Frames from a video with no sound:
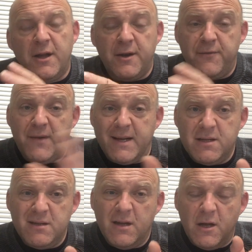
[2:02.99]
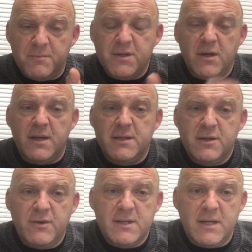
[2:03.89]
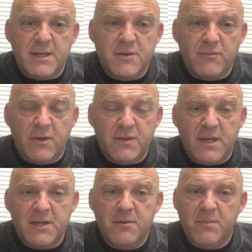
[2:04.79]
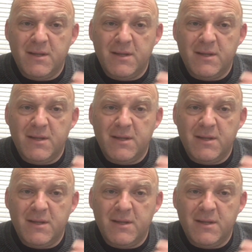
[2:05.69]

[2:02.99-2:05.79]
an effect up to 90 degrees later in rotation.